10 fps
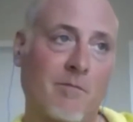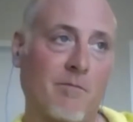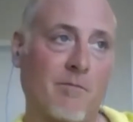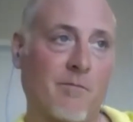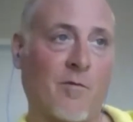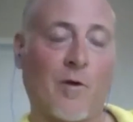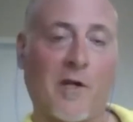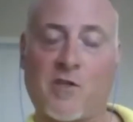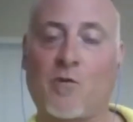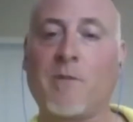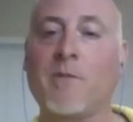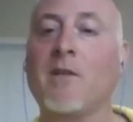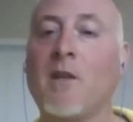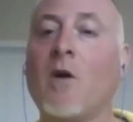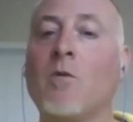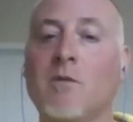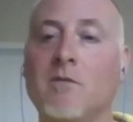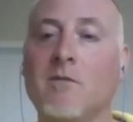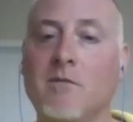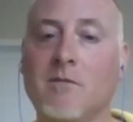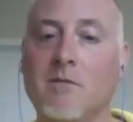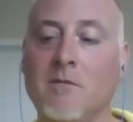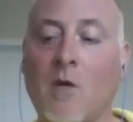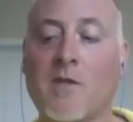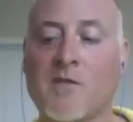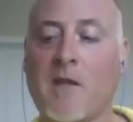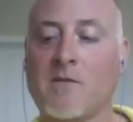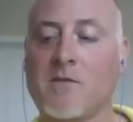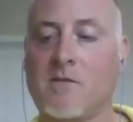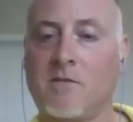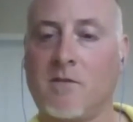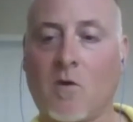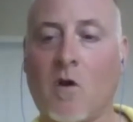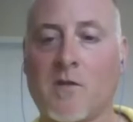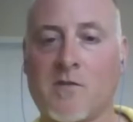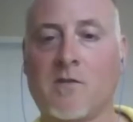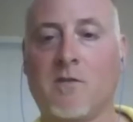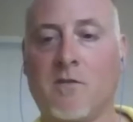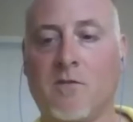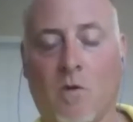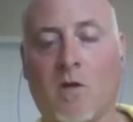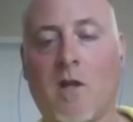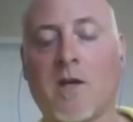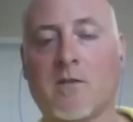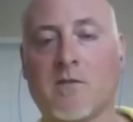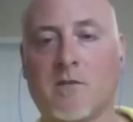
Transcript: for an extremely low expense or cost to our clients.